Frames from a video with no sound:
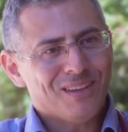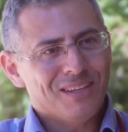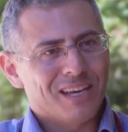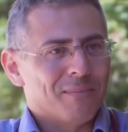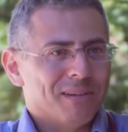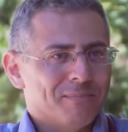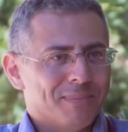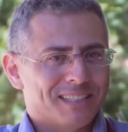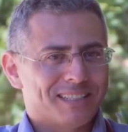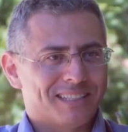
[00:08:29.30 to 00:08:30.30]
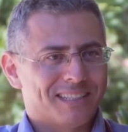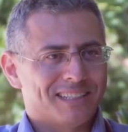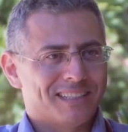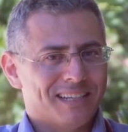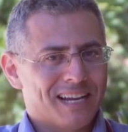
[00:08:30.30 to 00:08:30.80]
Yeah, but
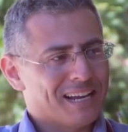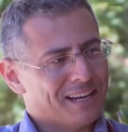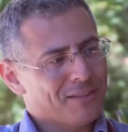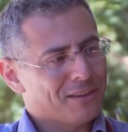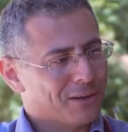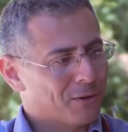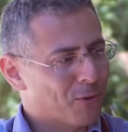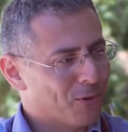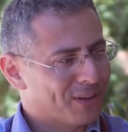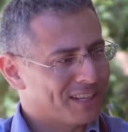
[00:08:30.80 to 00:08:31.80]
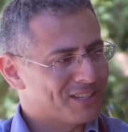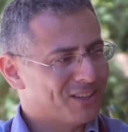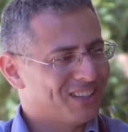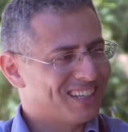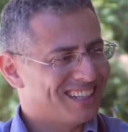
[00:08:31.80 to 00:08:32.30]
again, nothing heroic. It's
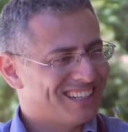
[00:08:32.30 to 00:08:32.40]
not a